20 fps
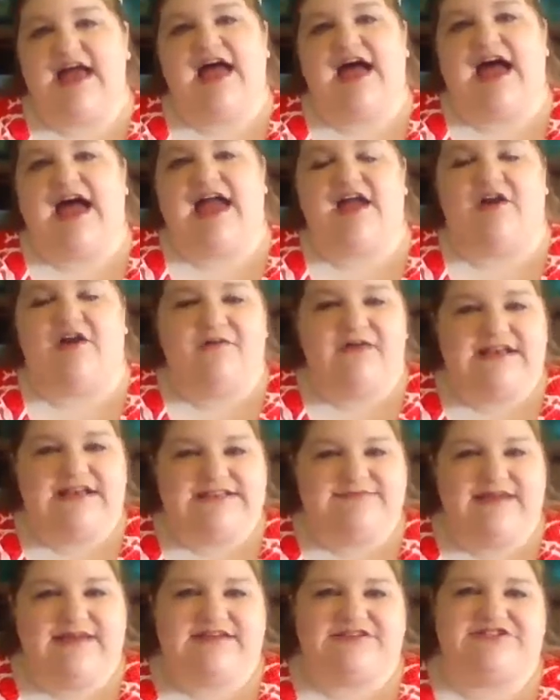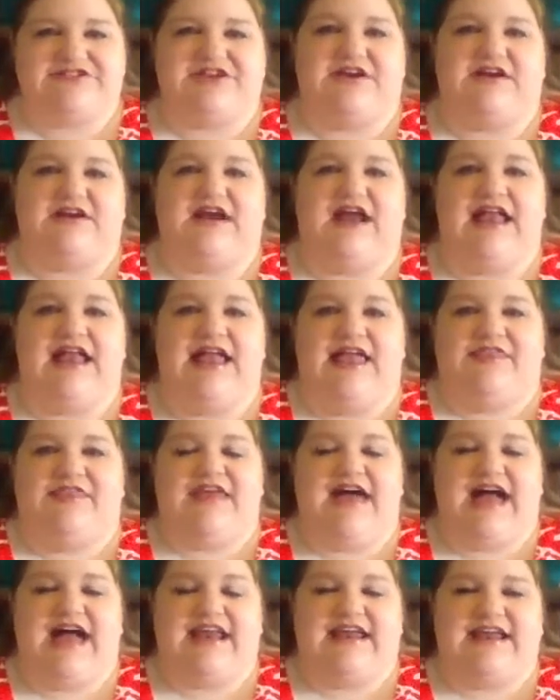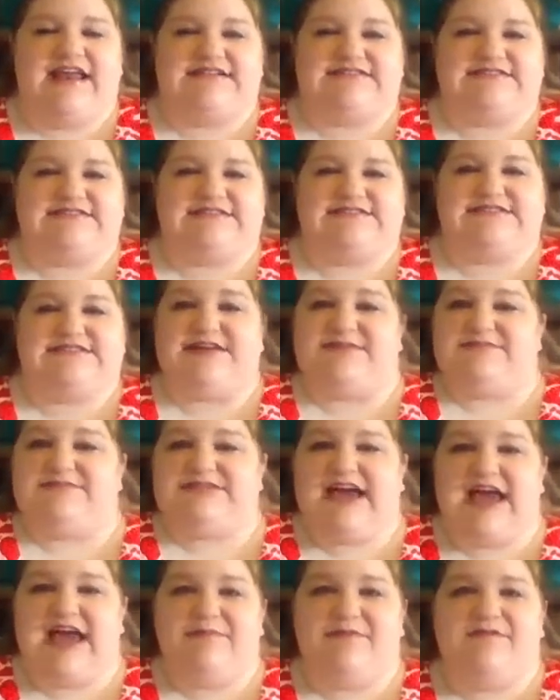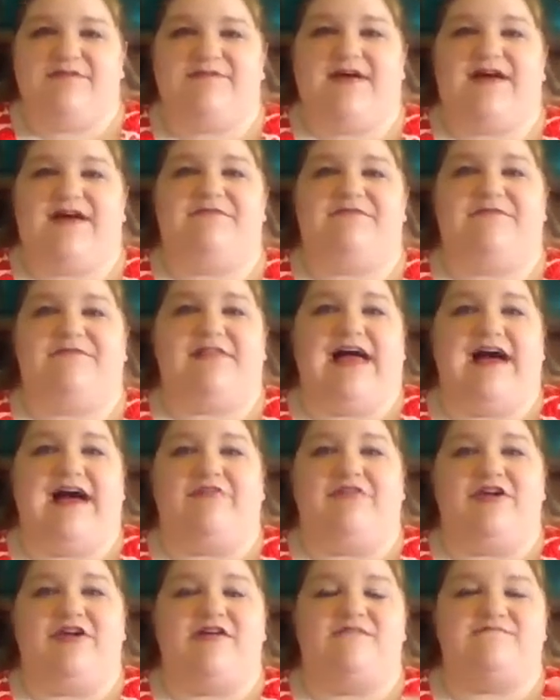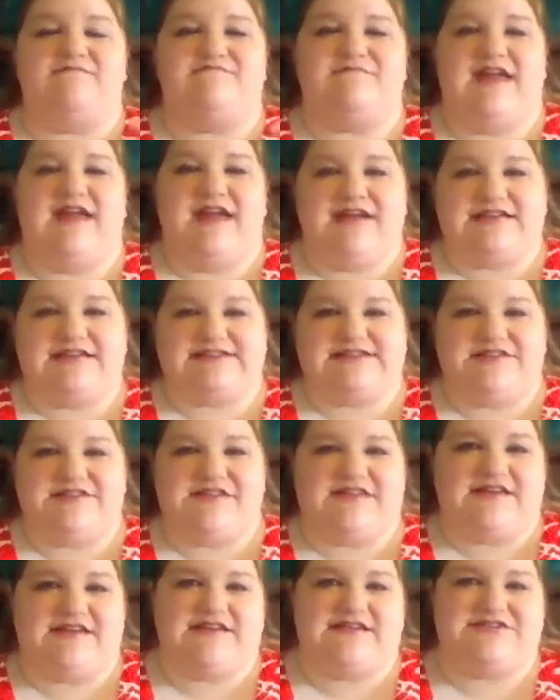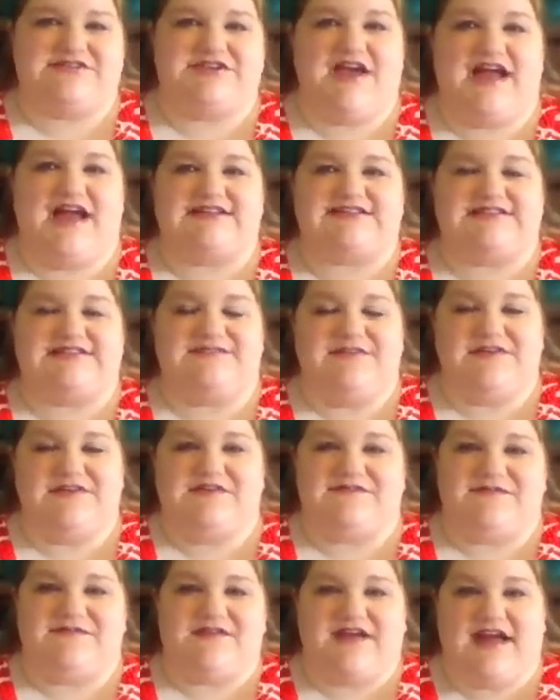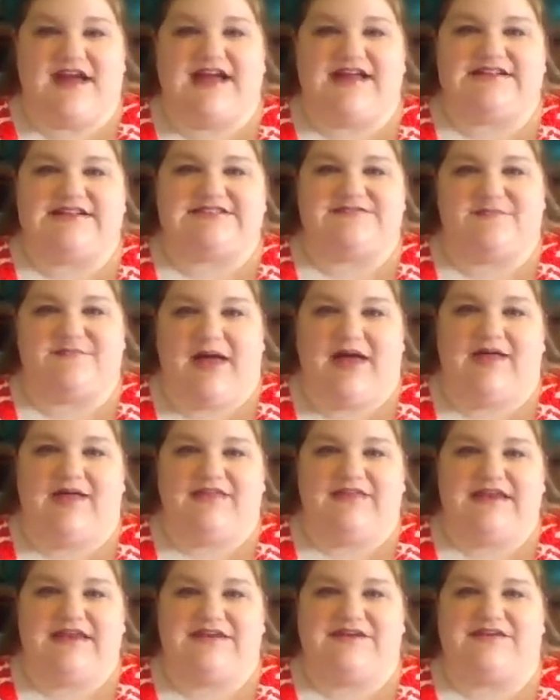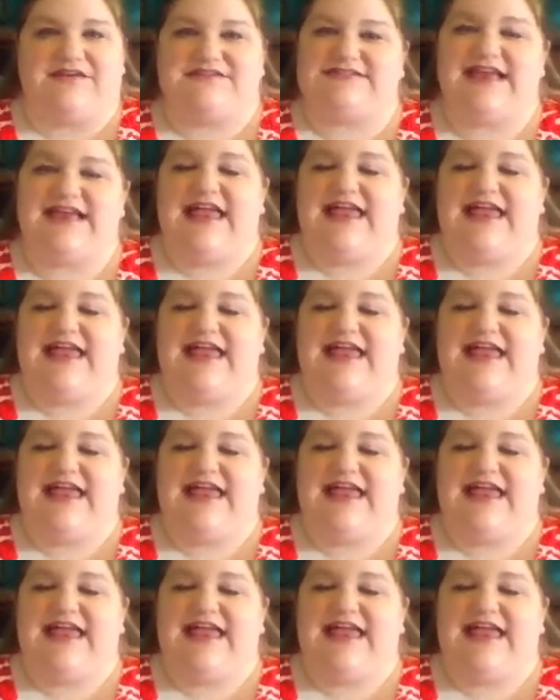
I always make sure that it's some type of a flower mix so that it attracts a few different kinds of pollinators